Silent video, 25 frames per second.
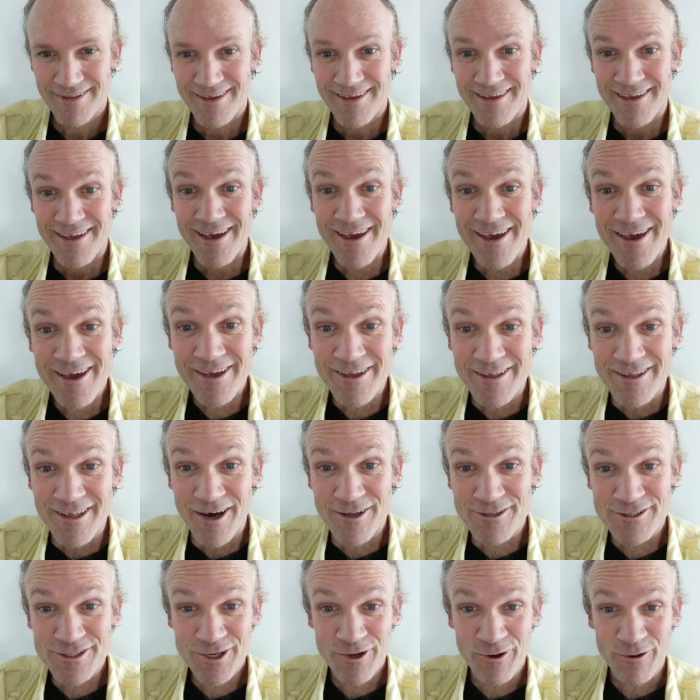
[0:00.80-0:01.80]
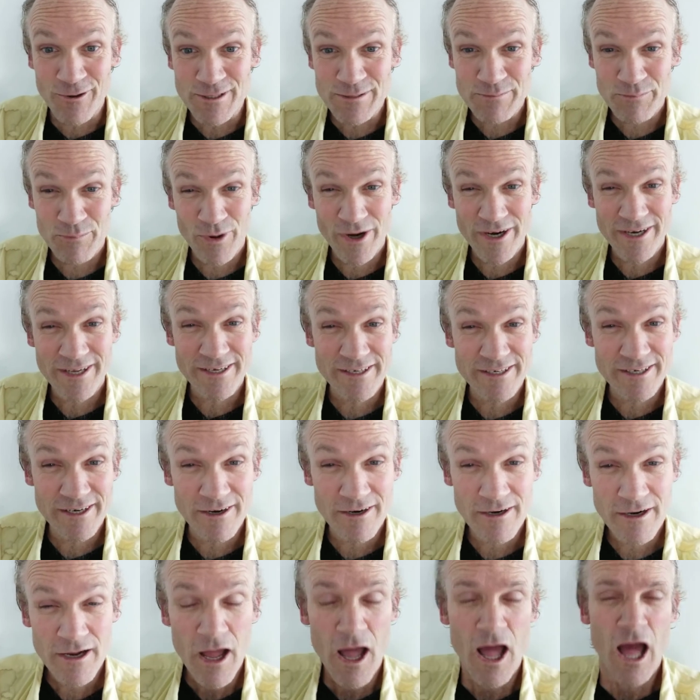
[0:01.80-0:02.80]
Hey, how's it going? It's Brendan
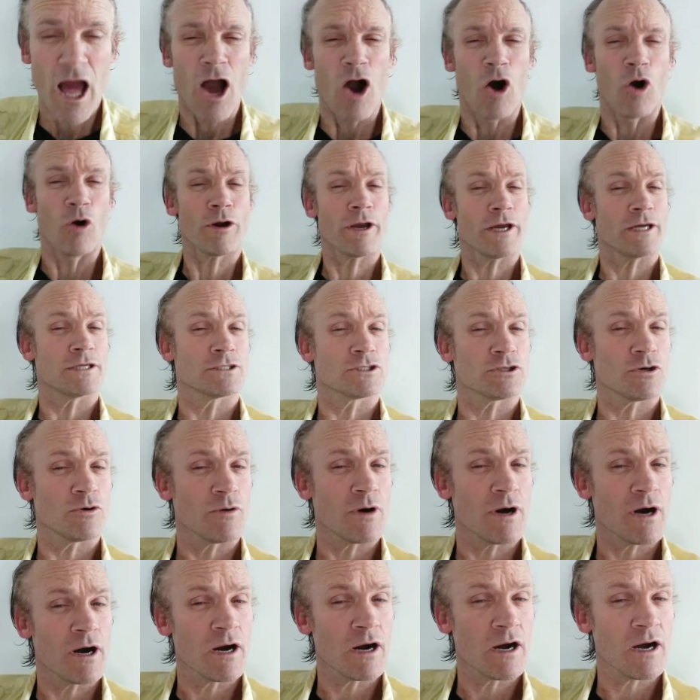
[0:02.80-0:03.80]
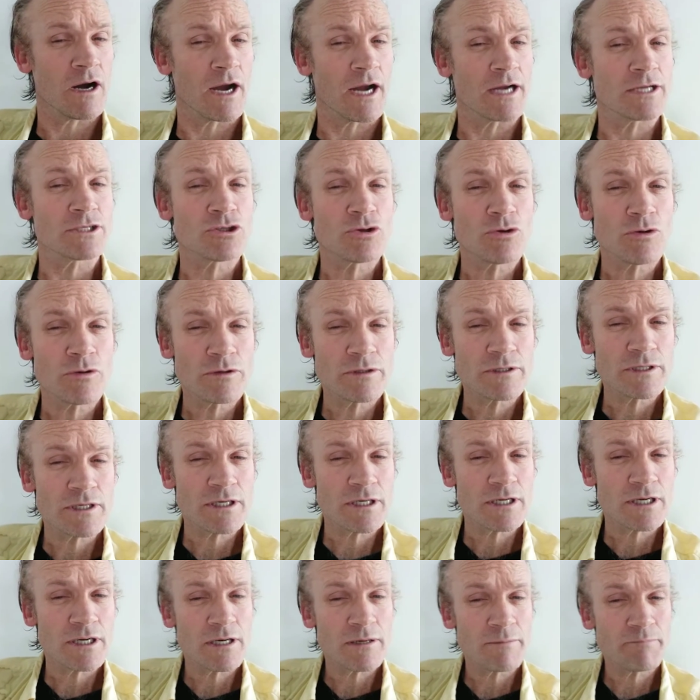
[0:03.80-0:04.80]
here. Okay, so I told
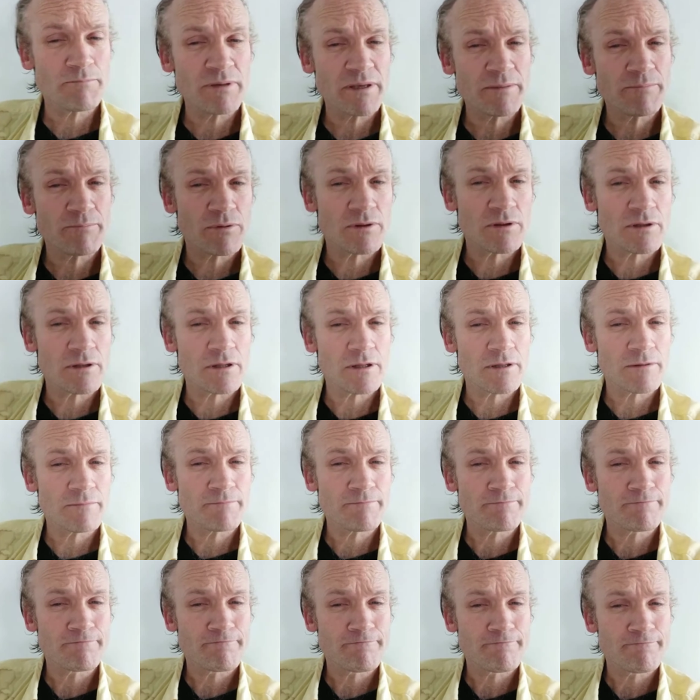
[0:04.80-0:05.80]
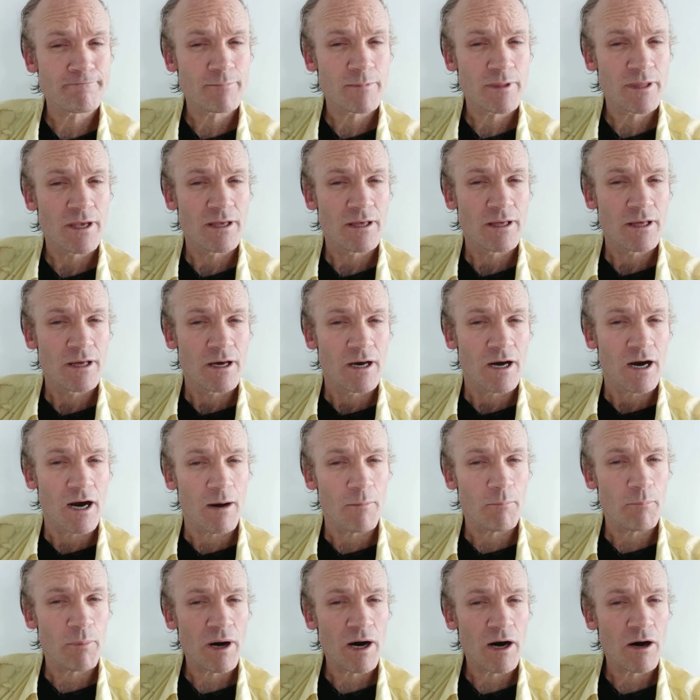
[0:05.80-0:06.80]
people
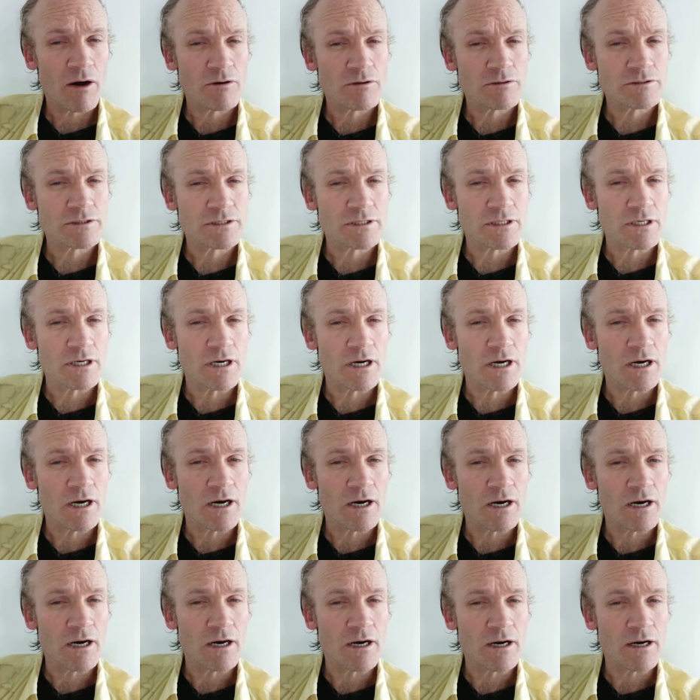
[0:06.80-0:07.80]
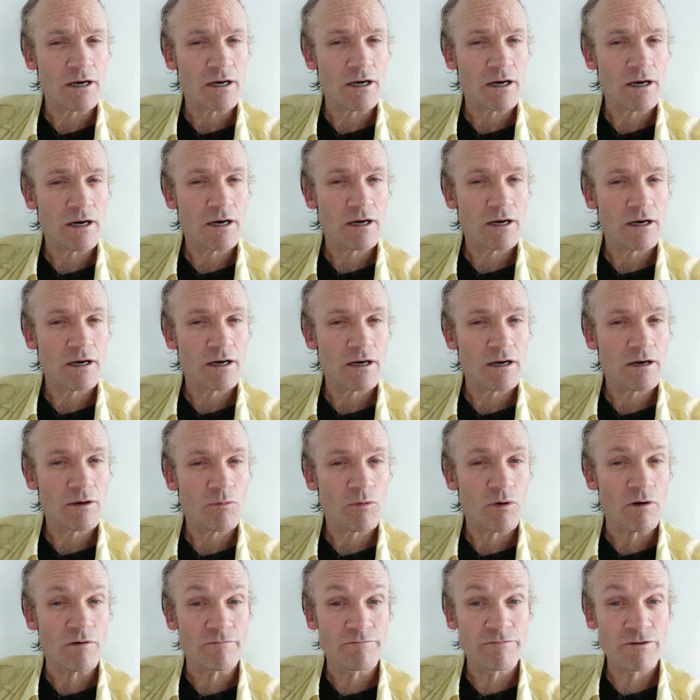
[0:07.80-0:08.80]
about
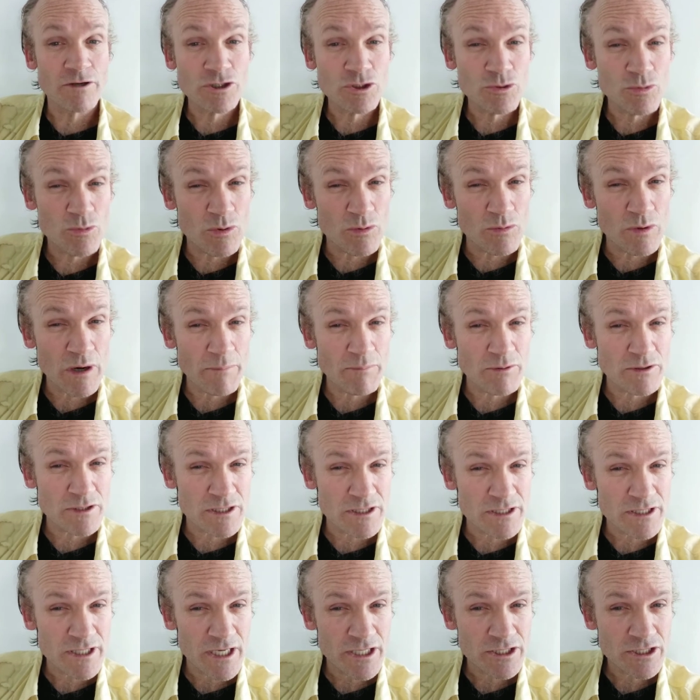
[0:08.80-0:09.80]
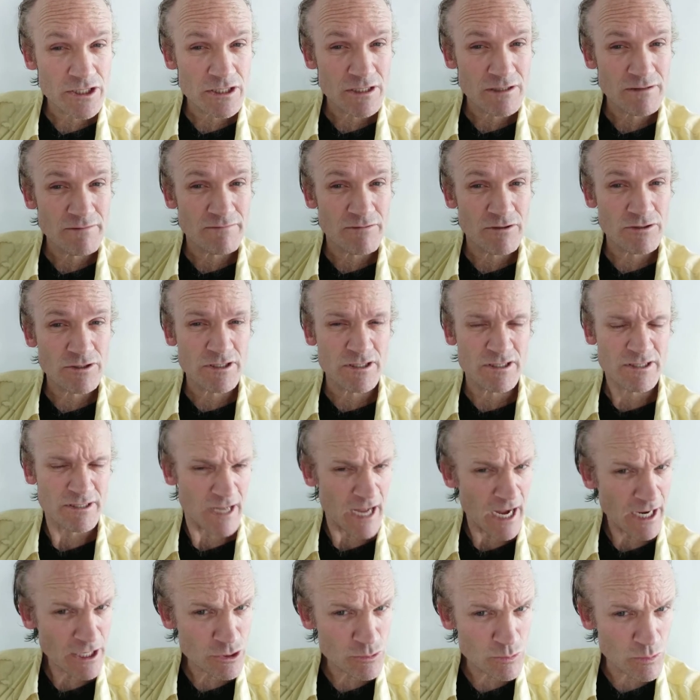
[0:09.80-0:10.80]
virtual representation versus
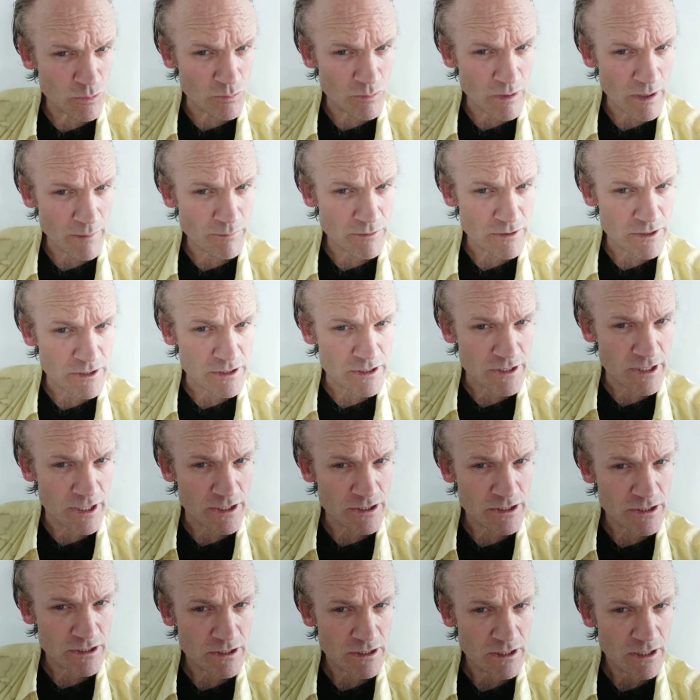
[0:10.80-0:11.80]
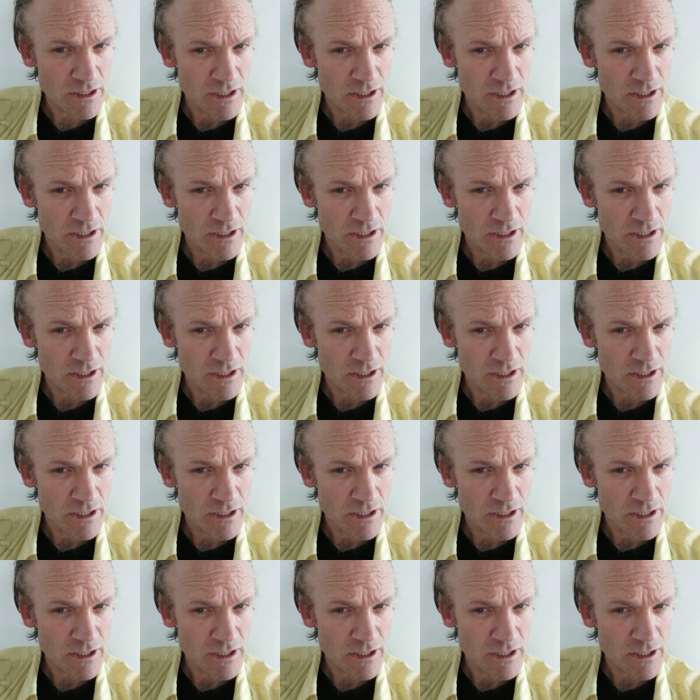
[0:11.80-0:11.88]
actual representation,